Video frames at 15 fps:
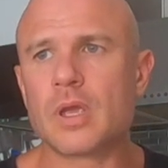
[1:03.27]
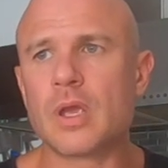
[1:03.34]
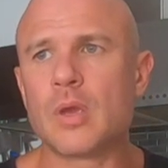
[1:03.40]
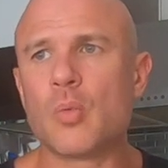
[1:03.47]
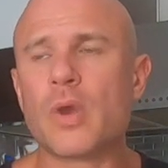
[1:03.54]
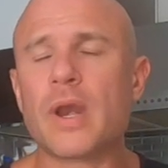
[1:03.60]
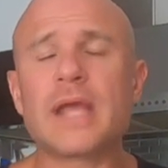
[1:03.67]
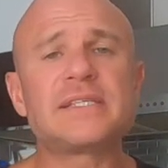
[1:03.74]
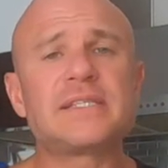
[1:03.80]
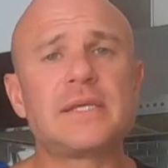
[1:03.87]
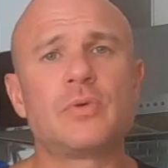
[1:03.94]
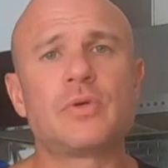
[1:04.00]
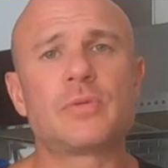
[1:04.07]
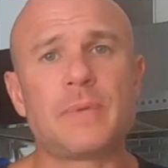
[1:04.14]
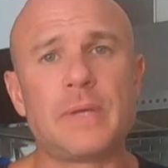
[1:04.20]
And what I see
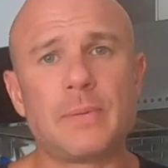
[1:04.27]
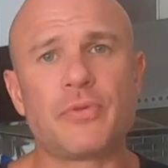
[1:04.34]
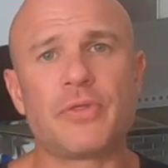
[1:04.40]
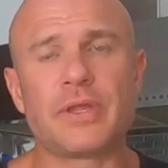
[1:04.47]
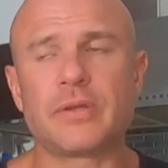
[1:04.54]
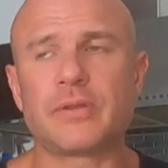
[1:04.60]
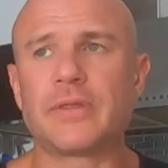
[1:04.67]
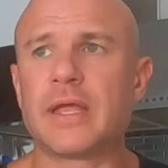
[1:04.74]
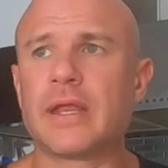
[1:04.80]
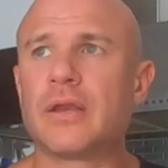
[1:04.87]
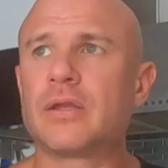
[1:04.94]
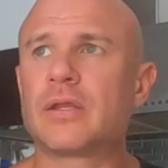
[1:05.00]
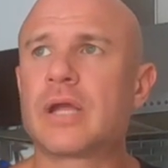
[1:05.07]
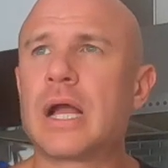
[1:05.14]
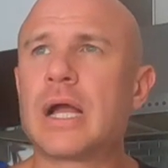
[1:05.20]
with people
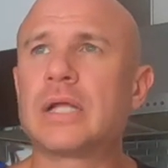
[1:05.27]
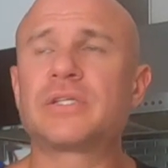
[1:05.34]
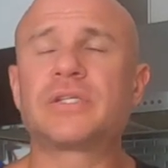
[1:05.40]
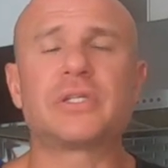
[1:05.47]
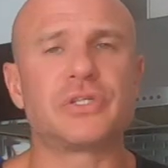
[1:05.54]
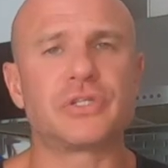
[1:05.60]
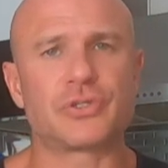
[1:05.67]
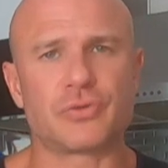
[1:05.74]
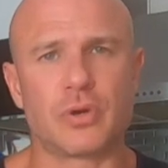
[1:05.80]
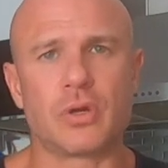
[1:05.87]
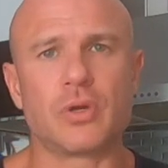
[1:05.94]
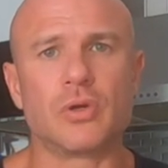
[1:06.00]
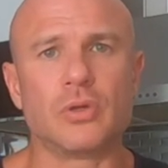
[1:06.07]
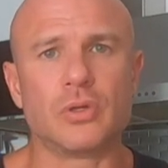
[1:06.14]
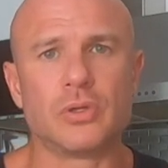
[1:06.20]
that constantly
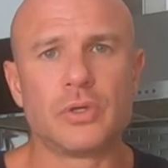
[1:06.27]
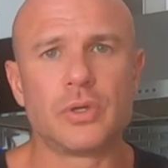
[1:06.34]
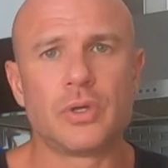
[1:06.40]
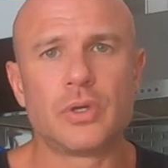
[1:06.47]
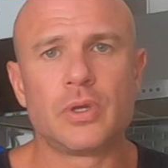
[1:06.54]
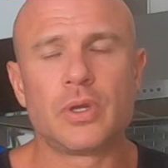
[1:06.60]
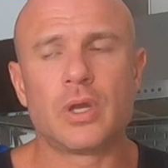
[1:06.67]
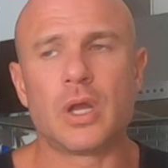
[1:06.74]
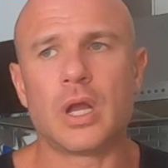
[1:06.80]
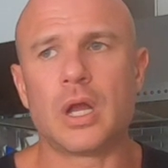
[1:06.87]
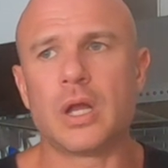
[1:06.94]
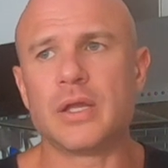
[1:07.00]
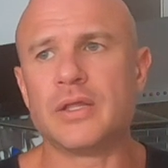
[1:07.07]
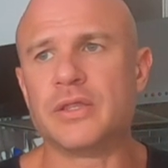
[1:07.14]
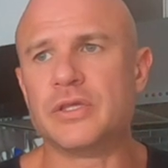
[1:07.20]
struggle
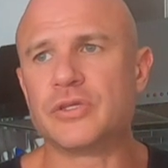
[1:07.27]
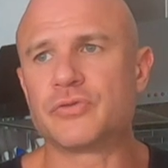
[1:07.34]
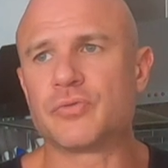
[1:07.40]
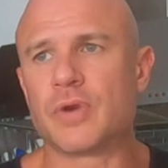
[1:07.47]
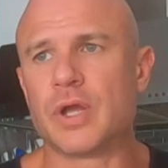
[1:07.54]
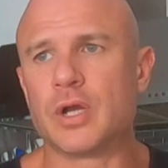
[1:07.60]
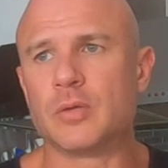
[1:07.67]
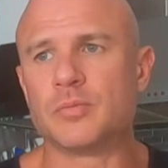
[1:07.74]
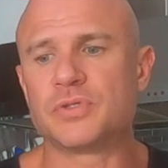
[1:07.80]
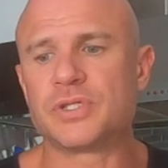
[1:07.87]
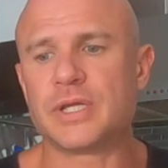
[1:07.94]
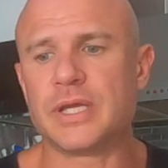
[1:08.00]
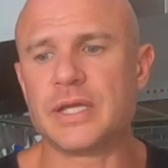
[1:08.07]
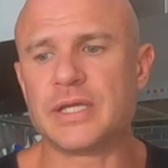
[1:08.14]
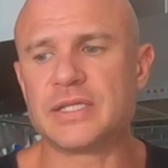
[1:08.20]
in these realms
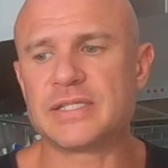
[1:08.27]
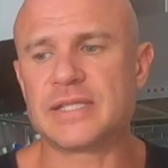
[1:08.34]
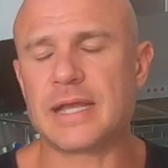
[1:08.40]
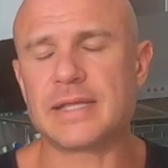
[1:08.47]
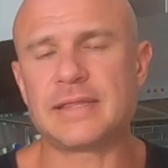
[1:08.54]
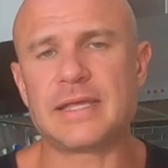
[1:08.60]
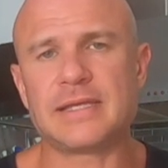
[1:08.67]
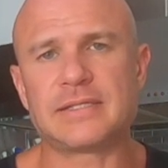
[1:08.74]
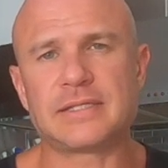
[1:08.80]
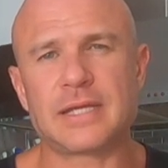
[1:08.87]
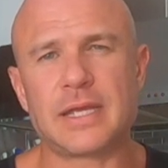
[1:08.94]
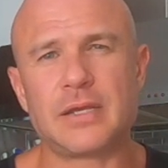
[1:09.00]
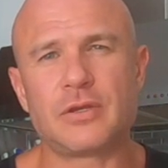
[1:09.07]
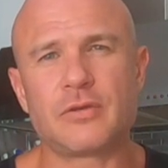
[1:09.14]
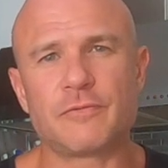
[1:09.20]
is that they
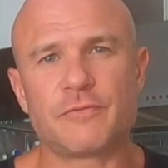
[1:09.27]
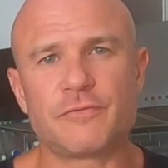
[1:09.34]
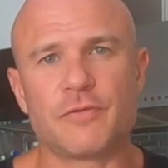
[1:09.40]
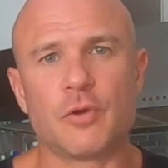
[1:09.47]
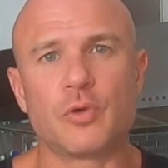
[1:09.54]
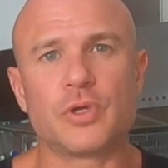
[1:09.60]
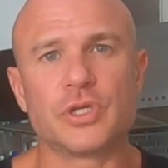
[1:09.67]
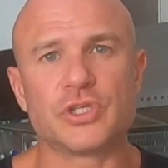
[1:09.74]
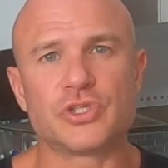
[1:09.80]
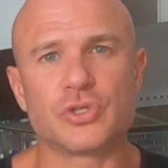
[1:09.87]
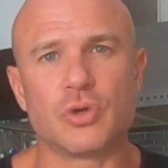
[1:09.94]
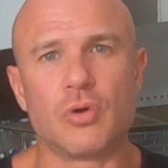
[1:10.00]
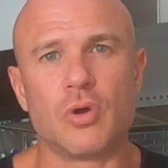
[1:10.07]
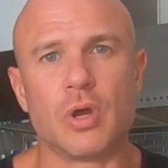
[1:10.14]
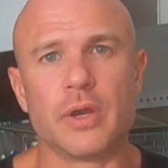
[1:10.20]
tend to focus
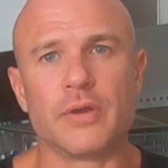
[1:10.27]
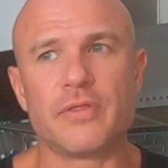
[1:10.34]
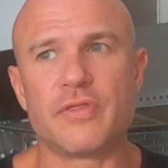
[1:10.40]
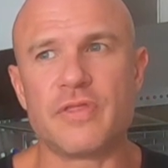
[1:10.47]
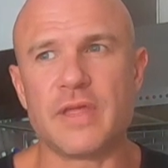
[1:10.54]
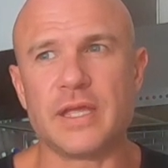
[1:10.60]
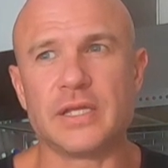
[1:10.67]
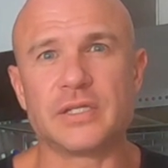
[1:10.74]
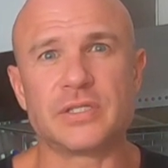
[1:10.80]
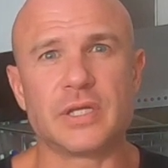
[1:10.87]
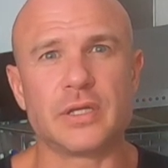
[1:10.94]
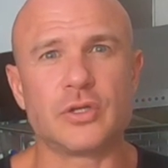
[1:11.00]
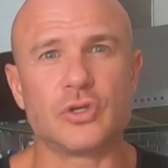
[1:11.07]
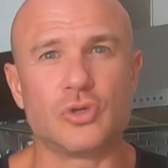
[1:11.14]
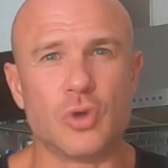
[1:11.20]
on things
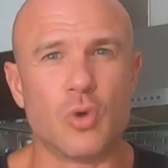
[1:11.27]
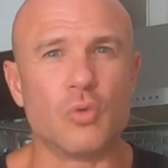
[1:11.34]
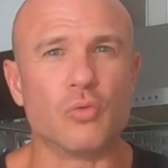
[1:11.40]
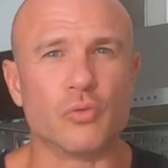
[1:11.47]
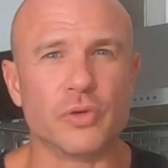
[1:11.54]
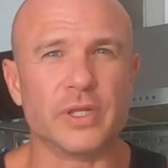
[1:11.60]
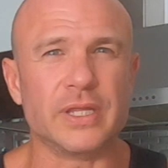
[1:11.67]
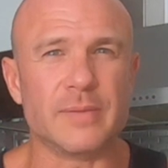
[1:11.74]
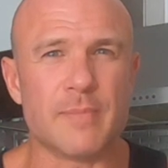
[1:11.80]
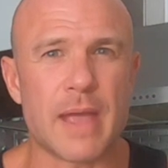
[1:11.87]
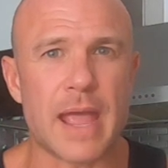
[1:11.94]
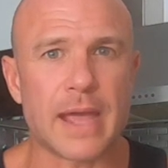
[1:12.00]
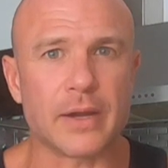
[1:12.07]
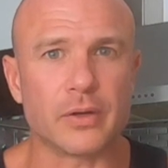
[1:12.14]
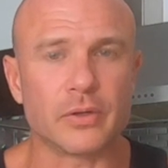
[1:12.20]
that don't really
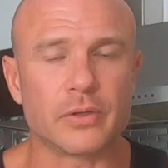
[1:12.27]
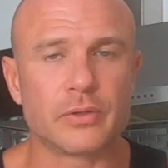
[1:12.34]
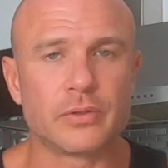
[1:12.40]
matter.